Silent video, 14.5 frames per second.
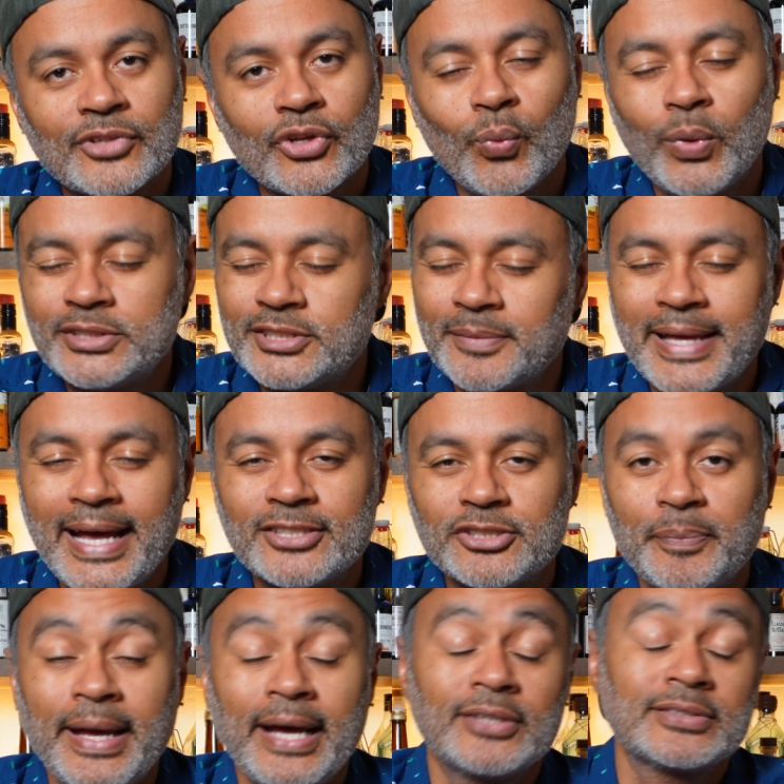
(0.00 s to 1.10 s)
What's up, gals and
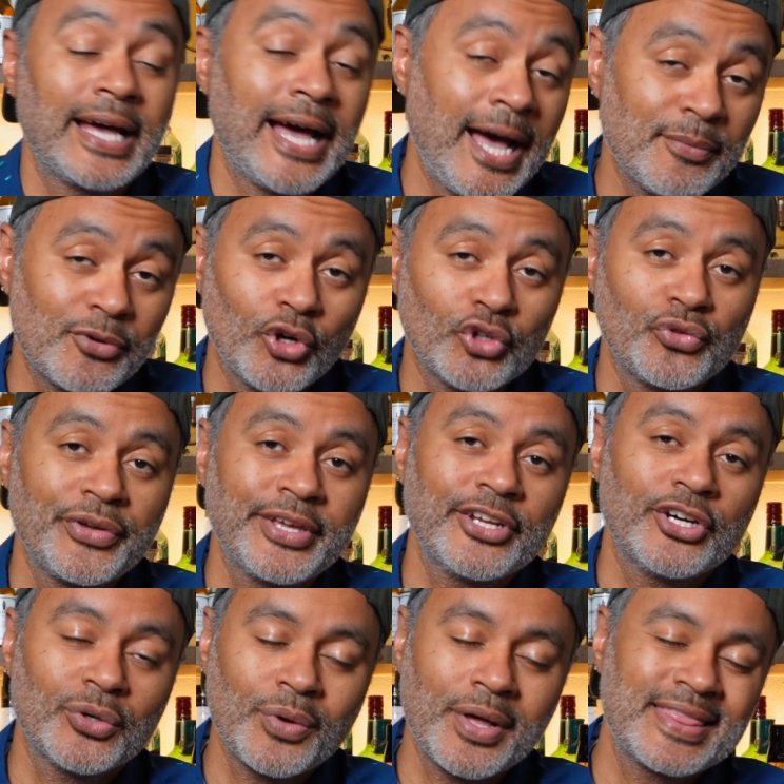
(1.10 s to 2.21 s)
pals? I'm Coach
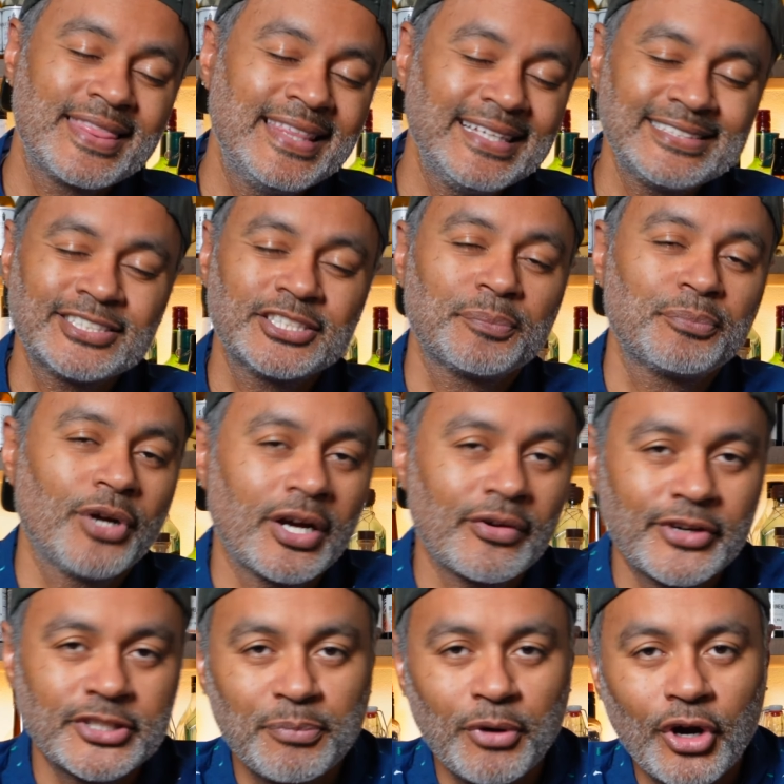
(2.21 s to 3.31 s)
Vino. This is the
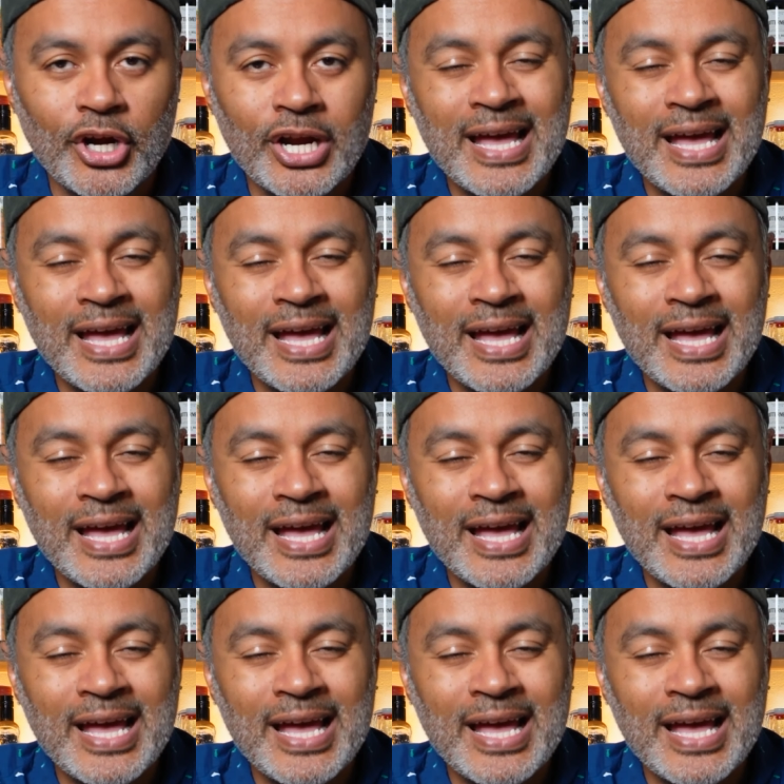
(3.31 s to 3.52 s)
Progress Bar.